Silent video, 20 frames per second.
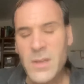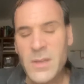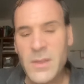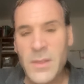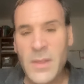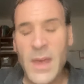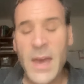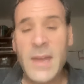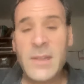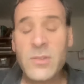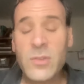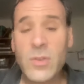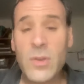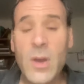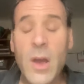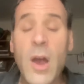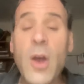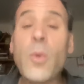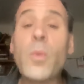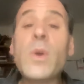that
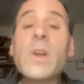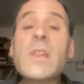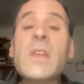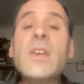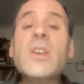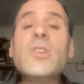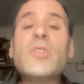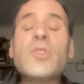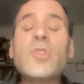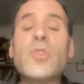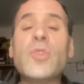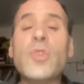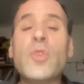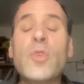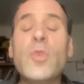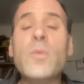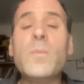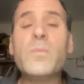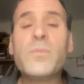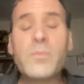are willing
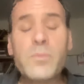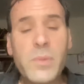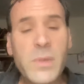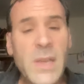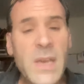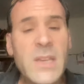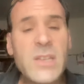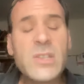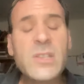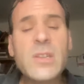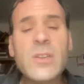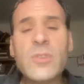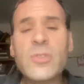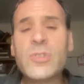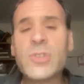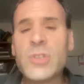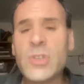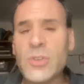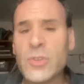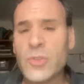to place their
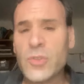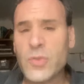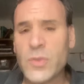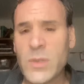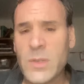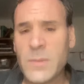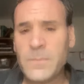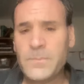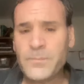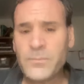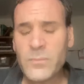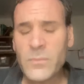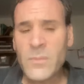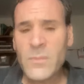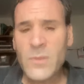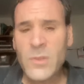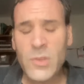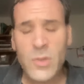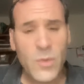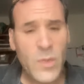children
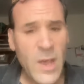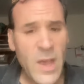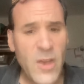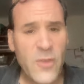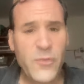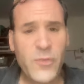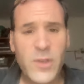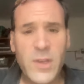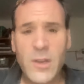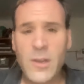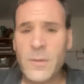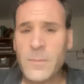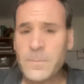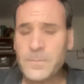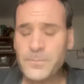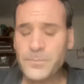to hefker